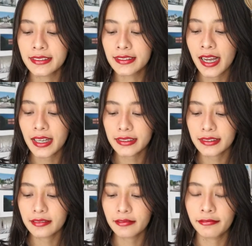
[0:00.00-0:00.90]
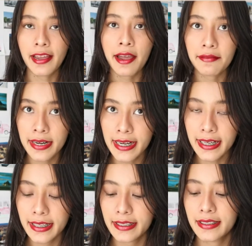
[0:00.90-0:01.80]
is not
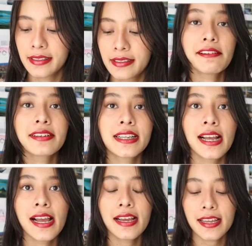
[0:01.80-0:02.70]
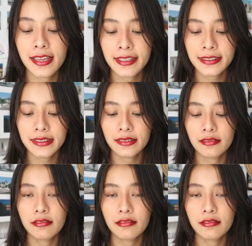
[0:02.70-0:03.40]
fabric. Fábrica is